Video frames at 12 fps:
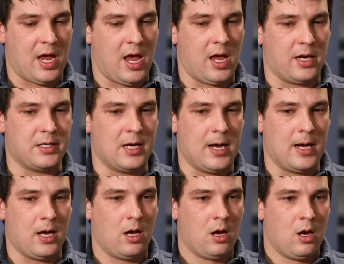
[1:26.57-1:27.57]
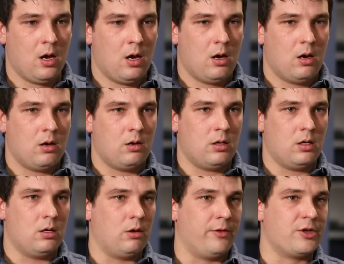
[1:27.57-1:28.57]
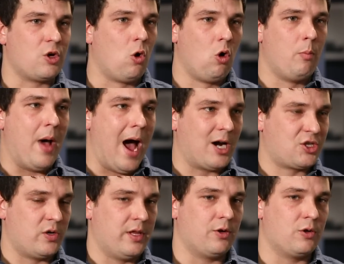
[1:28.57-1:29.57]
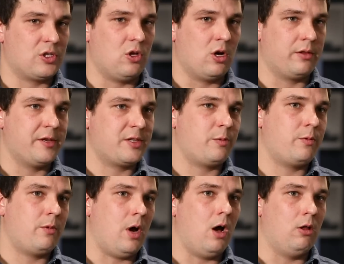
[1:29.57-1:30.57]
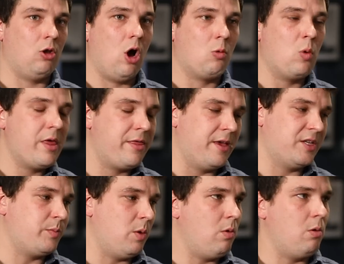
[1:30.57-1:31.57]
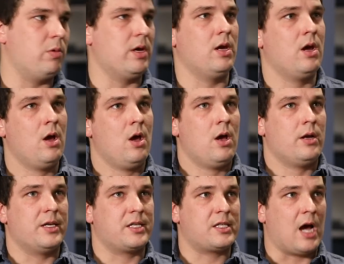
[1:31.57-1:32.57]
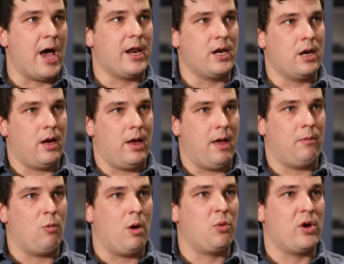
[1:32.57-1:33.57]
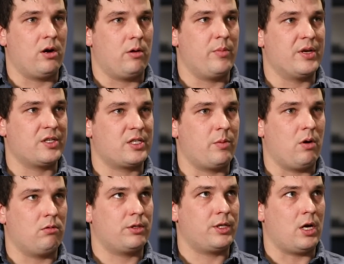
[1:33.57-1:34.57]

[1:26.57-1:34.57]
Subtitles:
And, there's a whole backstory that goes along with this, but what we decided at one point in our business about